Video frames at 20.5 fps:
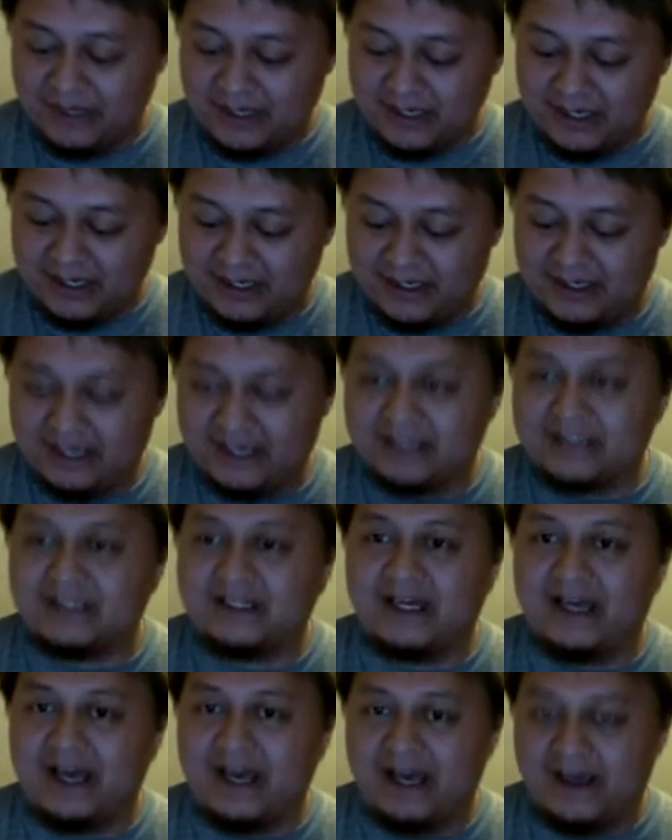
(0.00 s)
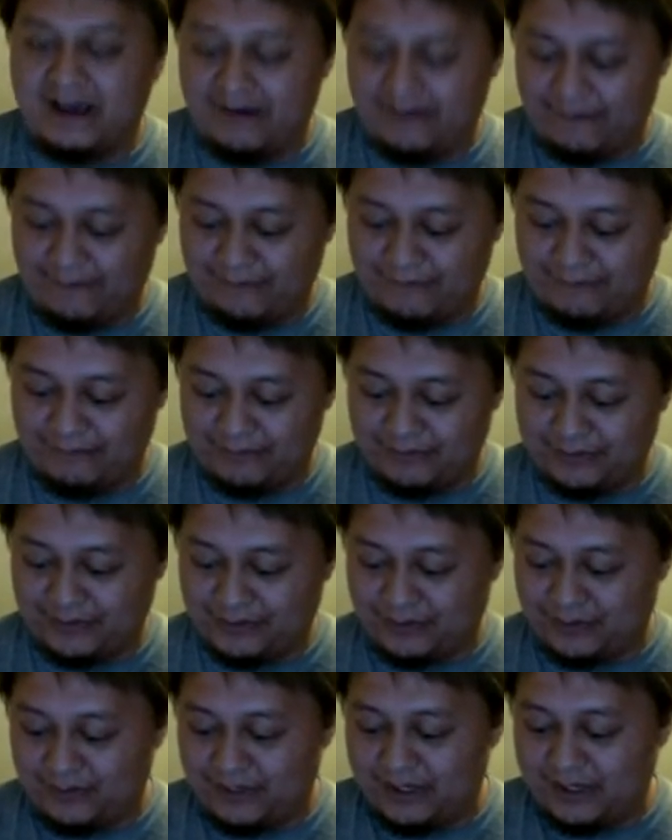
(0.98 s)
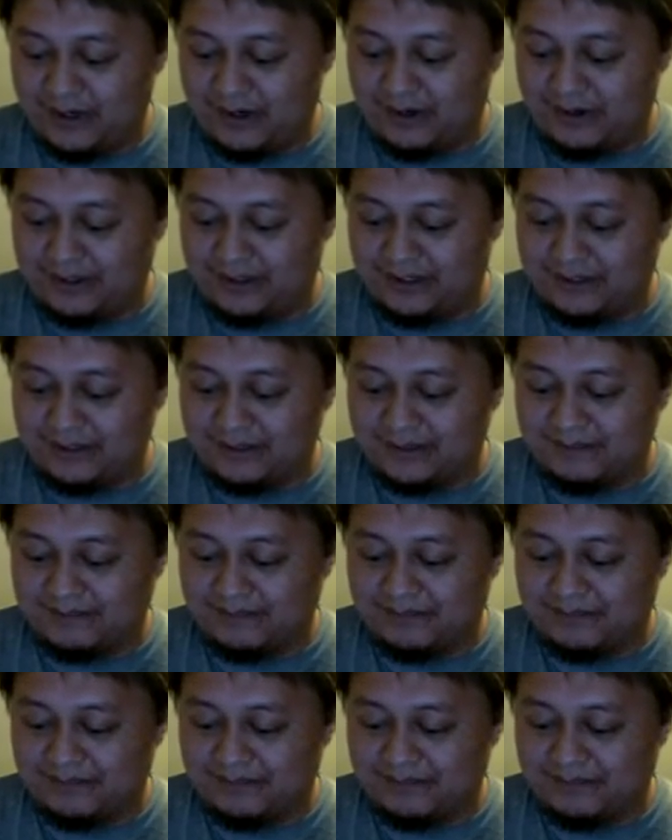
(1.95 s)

Next, I have 3 Gardens,